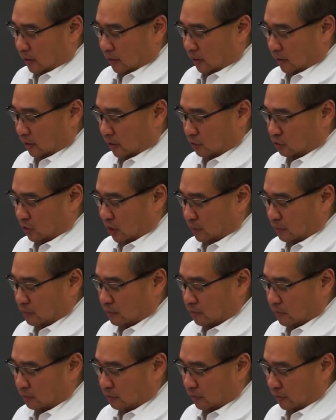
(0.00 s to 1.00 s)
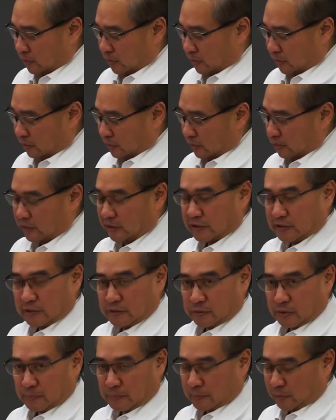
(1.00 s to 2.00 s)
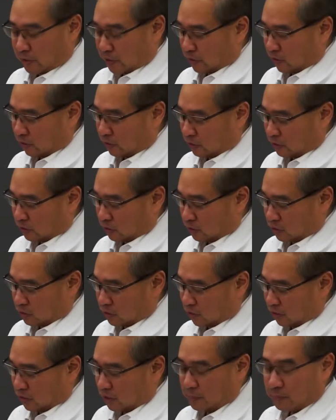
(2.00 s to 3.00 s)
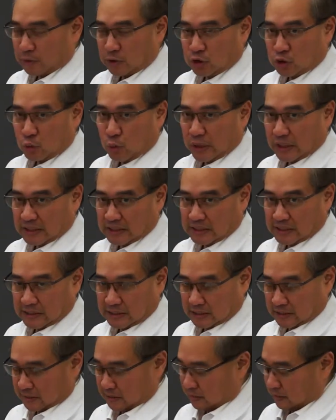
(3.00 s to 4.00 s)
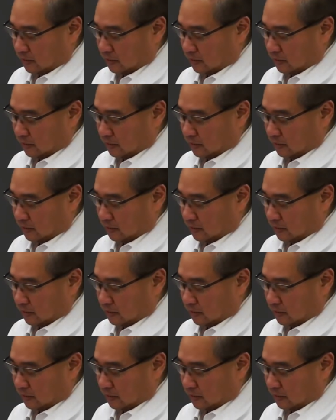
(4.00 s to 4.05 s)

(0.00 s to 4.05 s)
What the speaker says: And the drop symbol here in this number right here, you can see the number 20.